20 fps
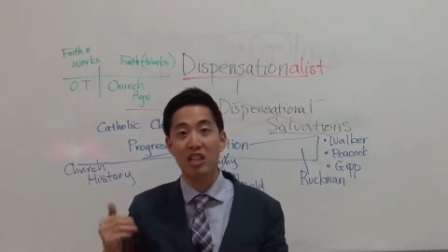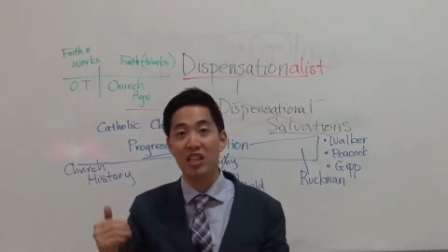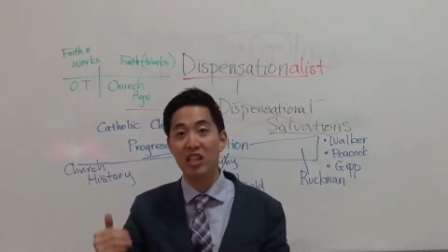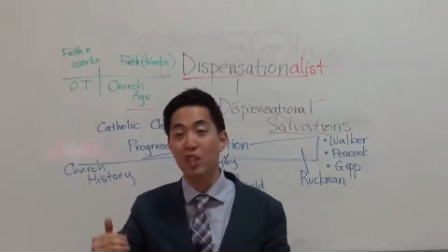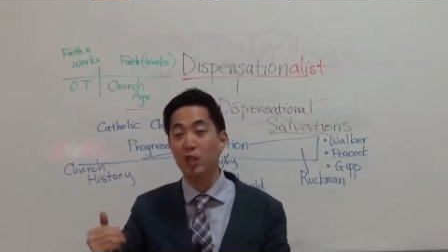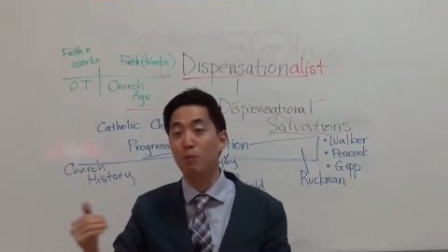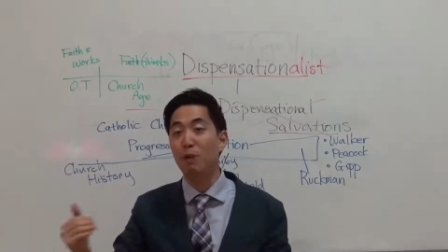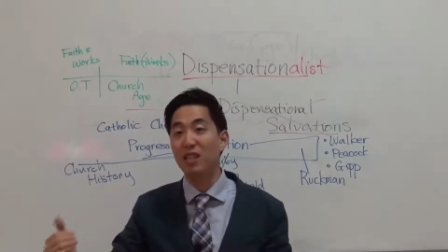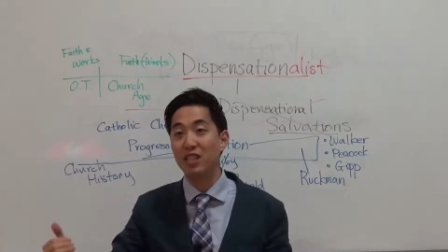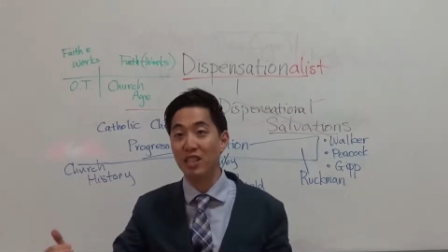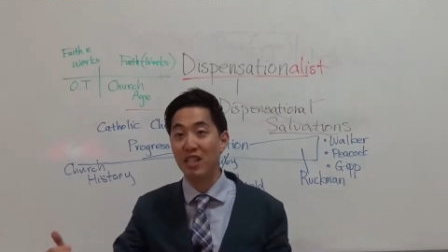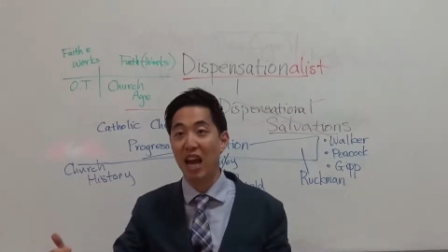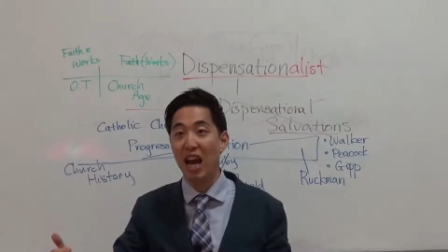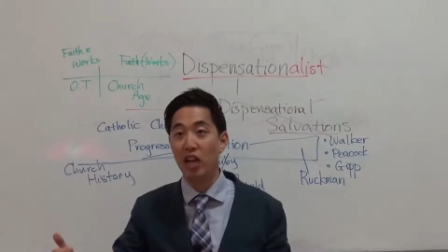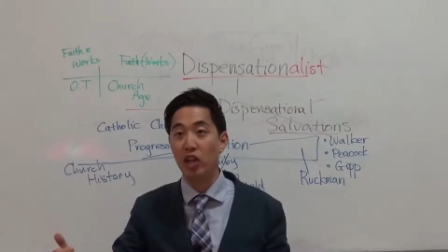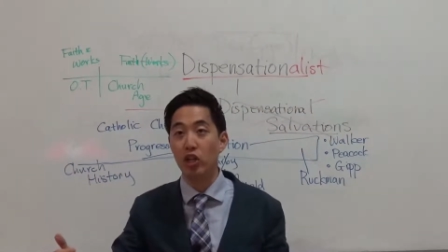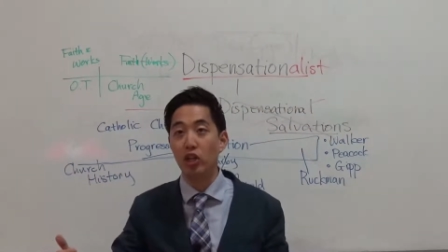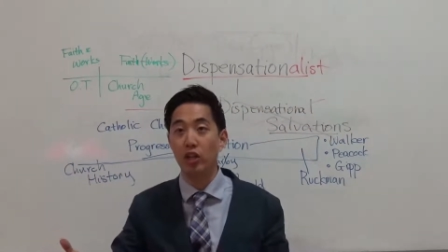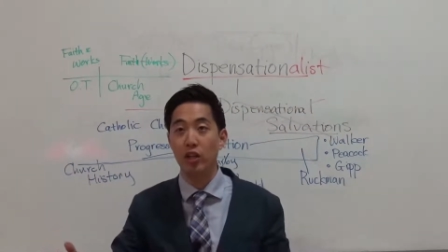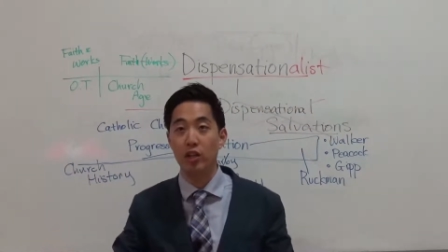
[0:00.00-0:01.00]

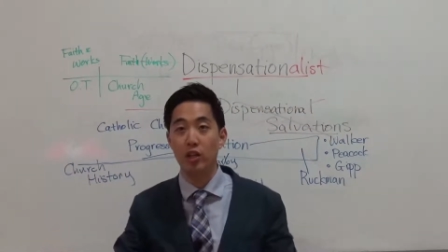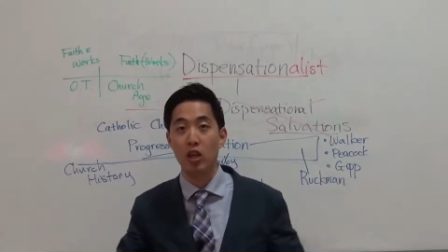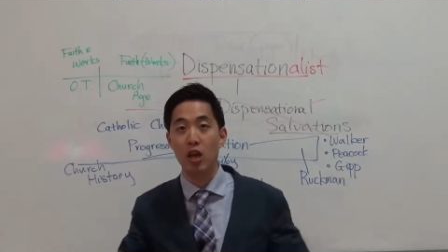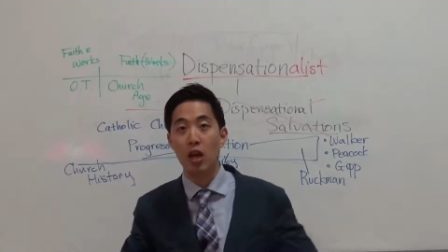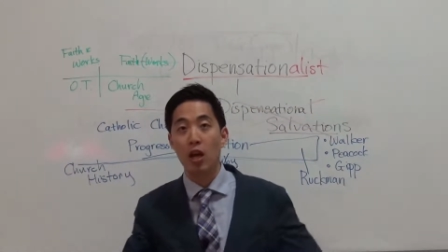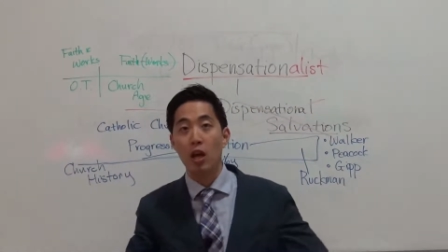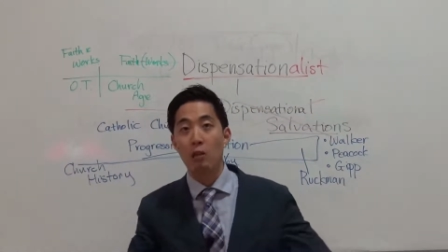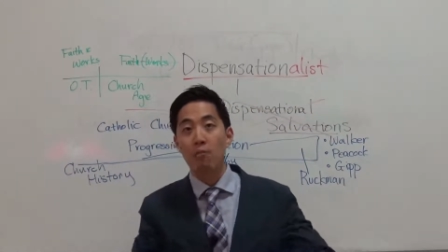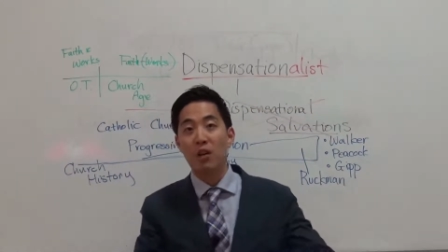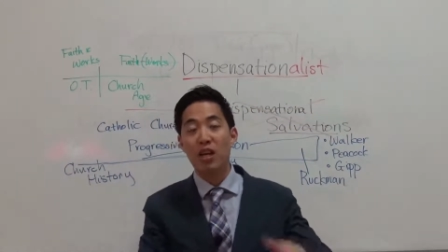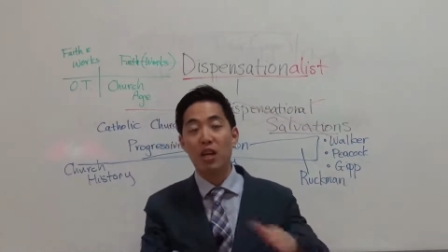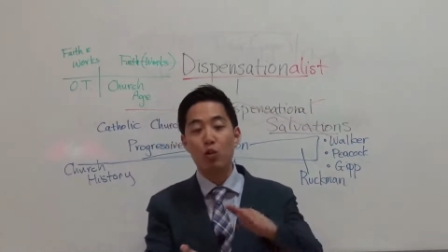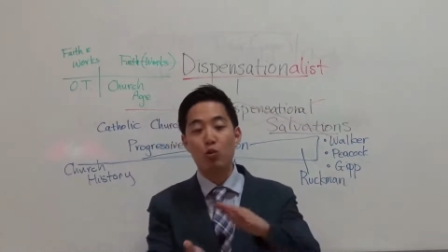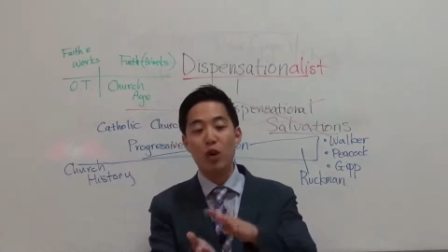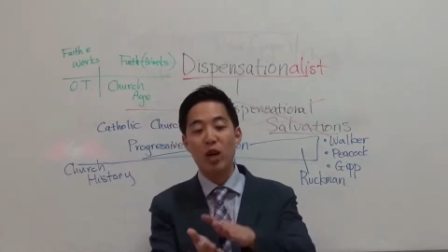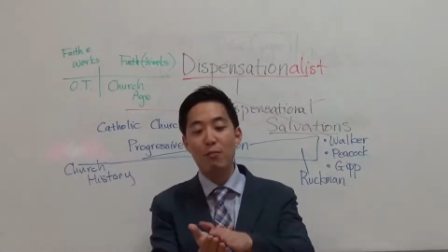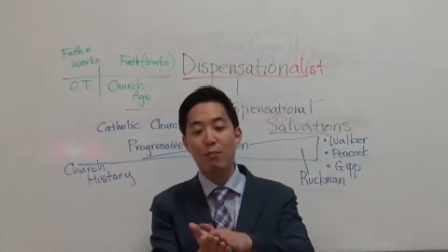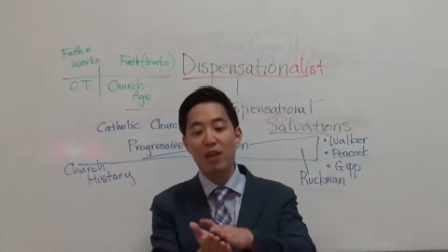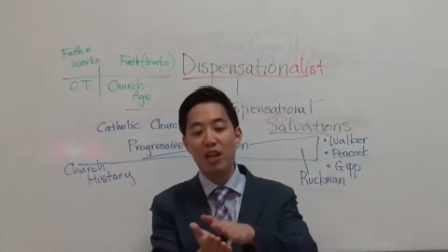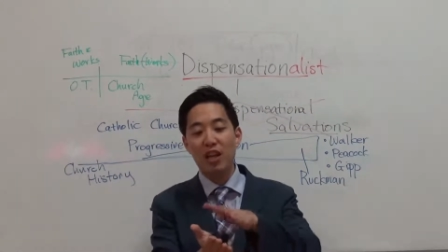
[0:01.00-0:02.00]
dispensationalists, because
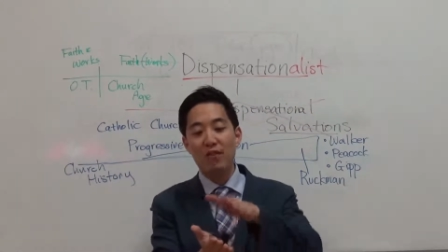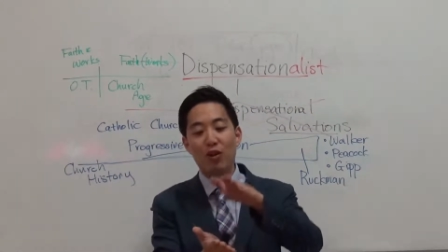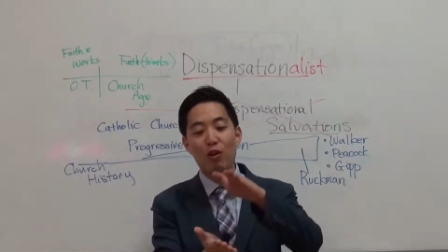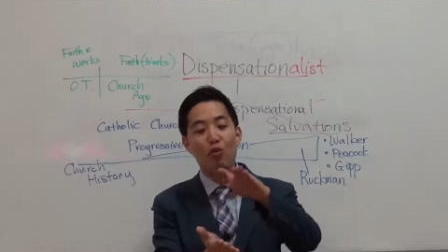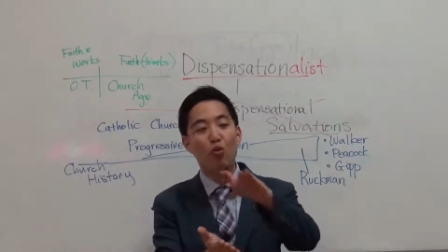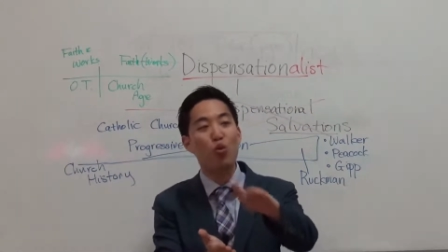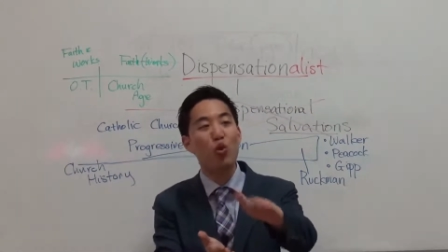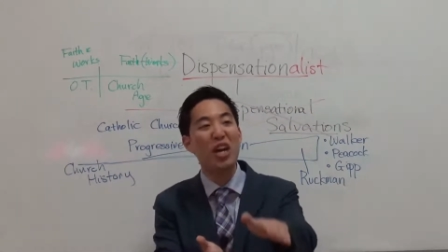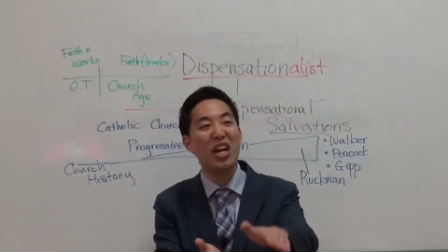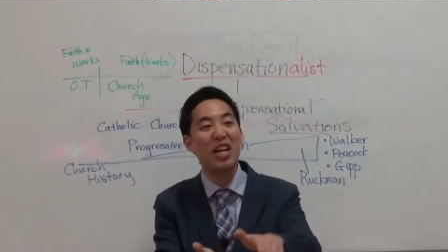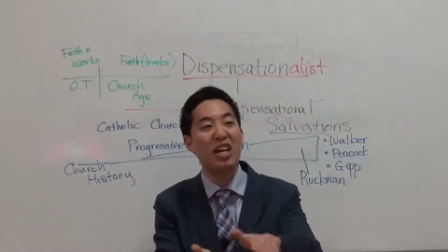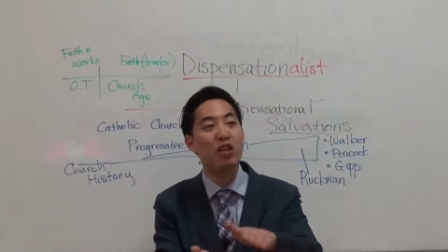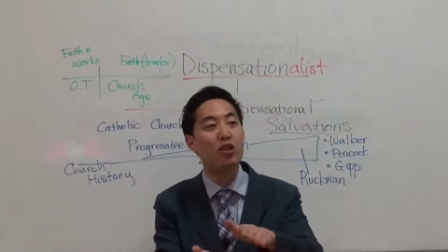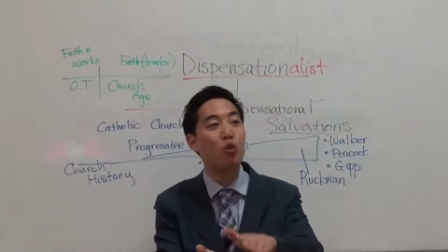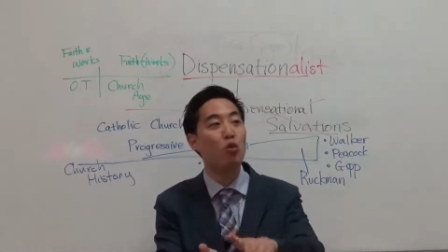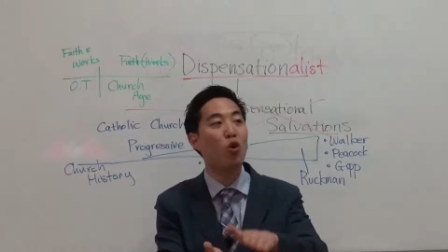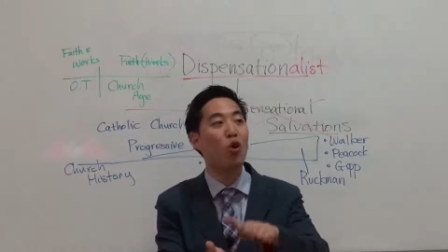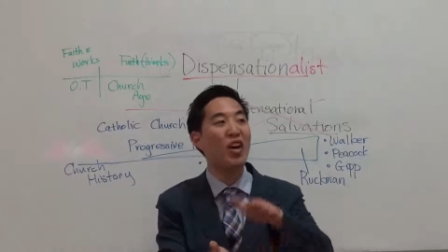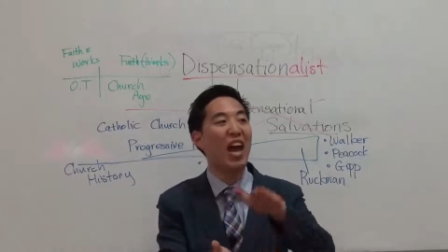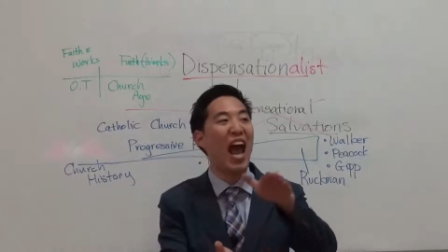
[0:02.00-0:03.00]
we believe in reading
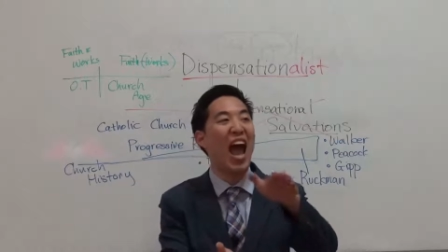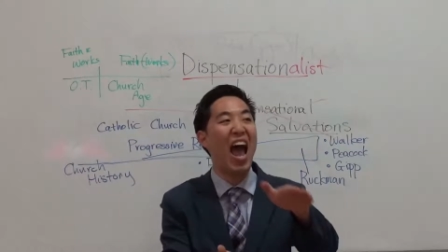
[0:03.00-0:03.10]
the word